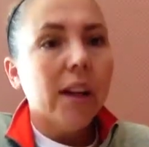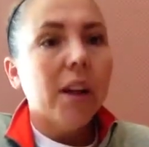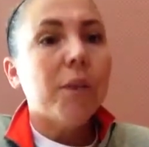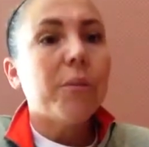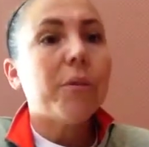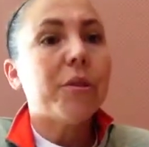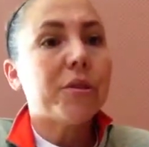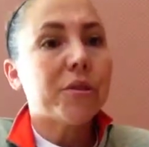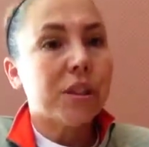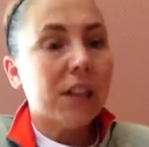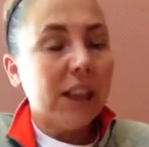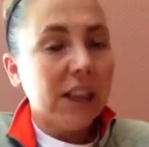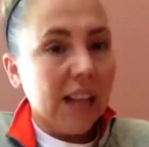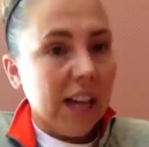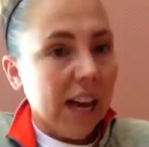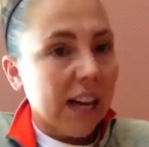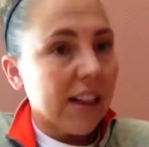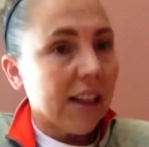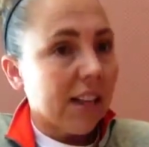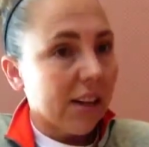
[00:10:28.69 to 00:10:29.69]
But there's a
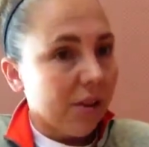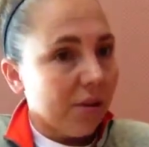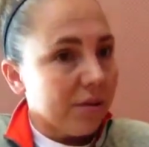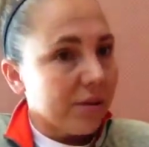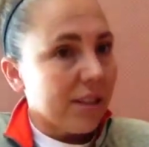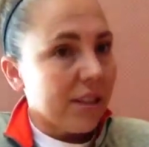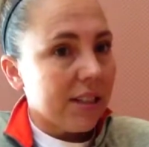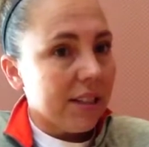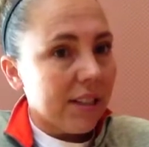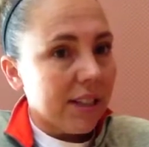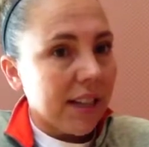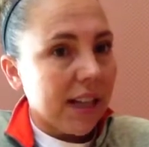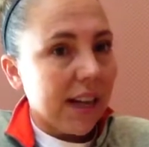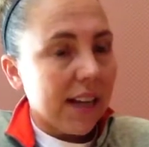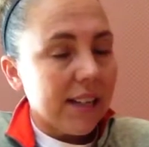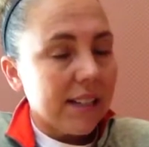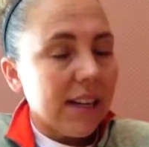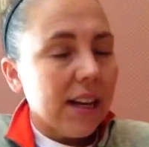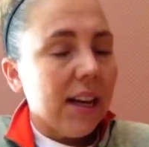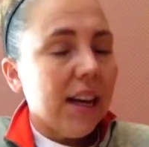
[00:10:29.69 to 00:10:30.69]
lot that goes into
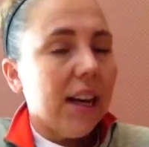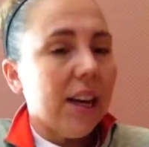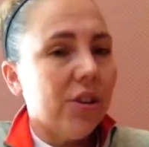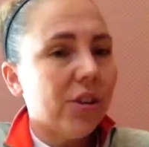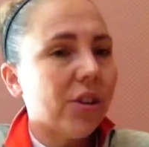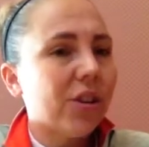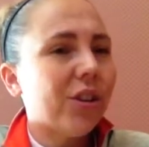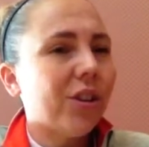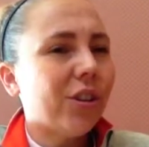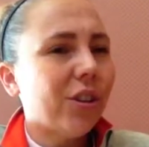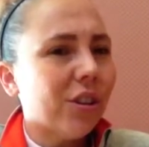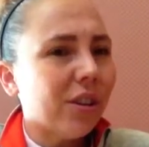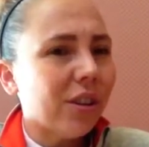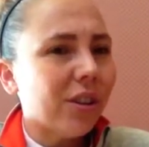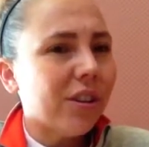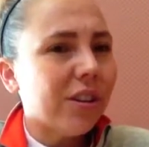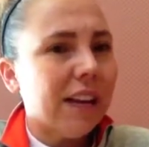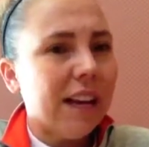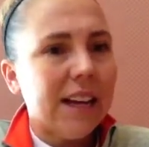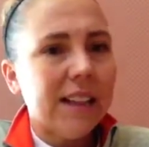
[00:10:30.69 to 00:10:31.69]
that. And you're going to
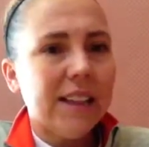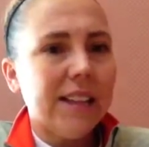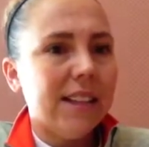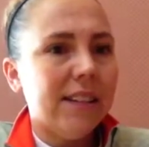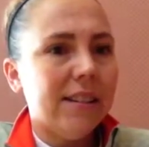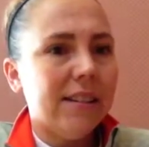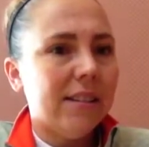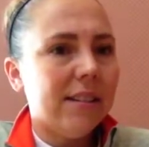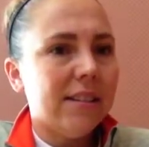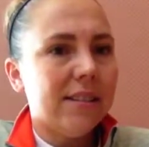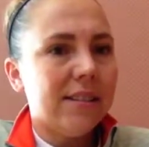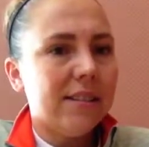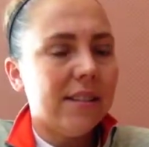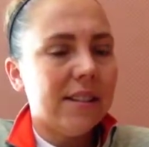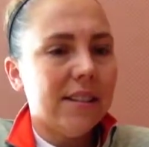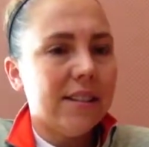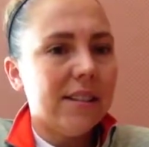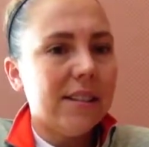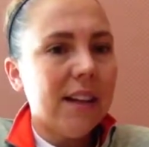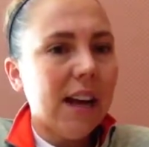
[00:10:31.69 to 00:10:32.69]
learn that
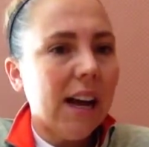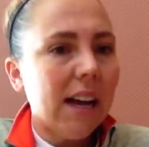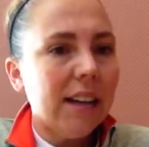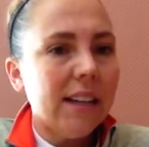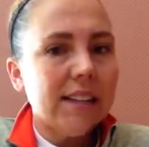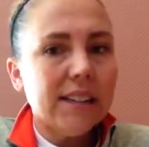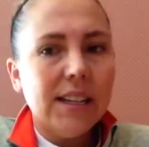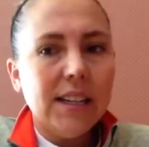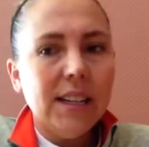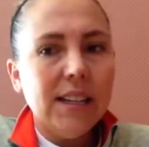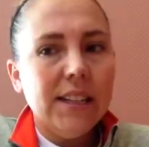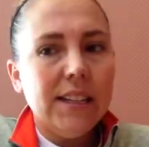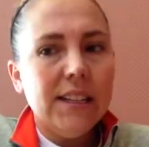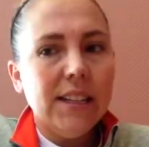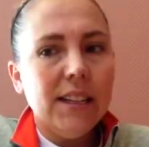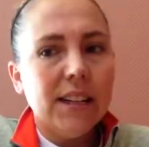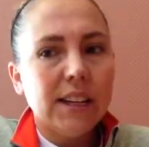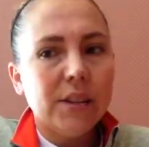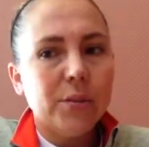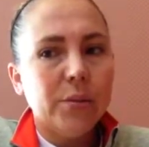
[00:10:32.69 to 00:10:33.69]
it's not as
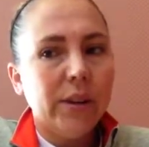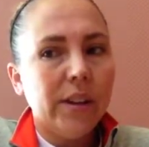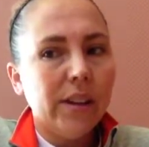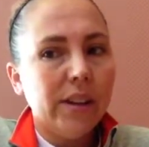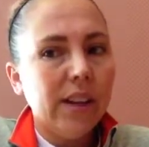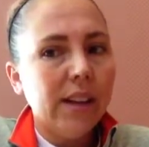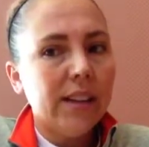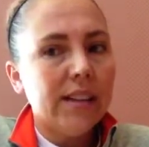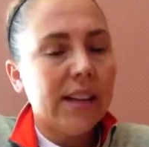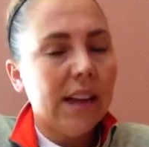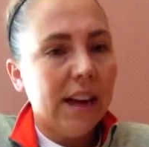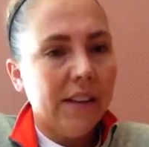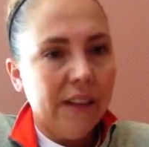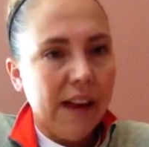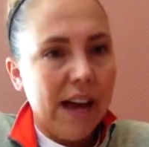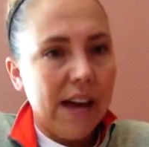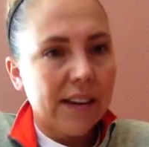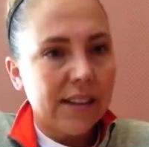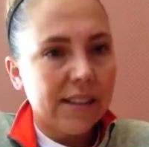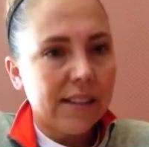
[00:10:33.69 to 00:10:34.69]
easy as we think to have
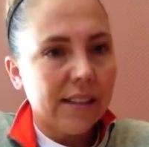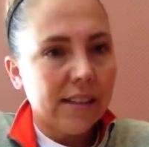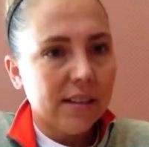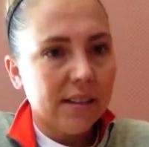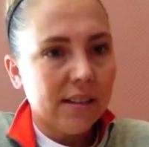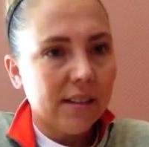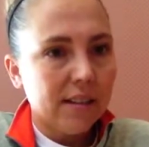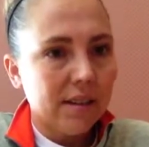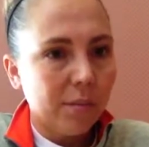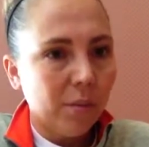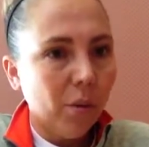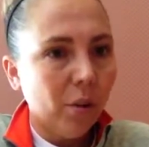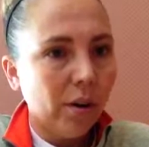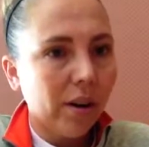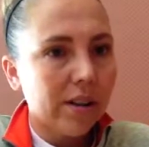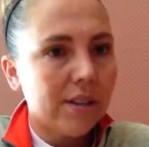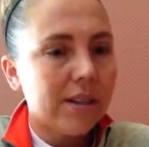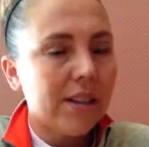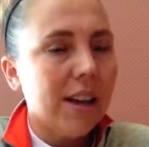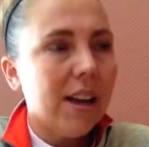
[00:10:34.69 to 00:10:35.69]
access to
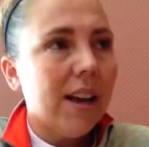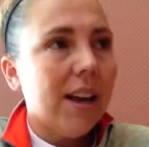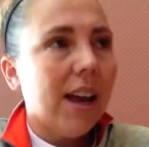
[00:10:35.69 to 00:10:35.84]
sports.